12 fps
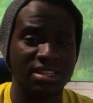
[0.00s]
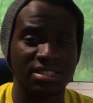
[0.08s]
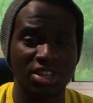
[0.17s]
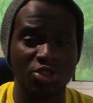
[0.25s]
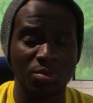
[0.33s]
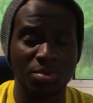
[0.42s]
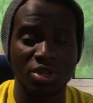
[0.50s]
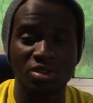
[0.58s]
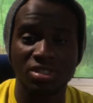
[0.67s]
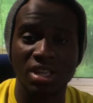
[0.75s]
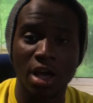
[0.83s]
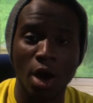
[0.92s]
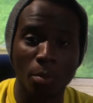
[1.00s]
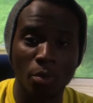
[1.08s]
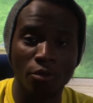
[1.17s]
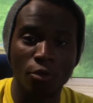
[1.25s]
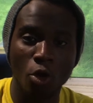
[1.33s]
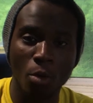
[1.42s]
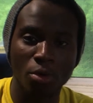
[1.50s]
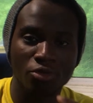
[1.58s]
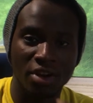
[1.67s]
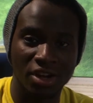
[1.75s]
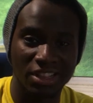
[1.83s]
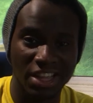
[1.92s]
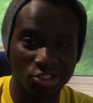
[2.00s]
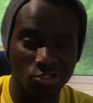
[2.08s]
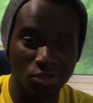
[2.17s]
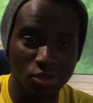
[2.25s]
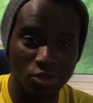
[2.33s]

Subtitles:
are essential because they help with hormone regulation,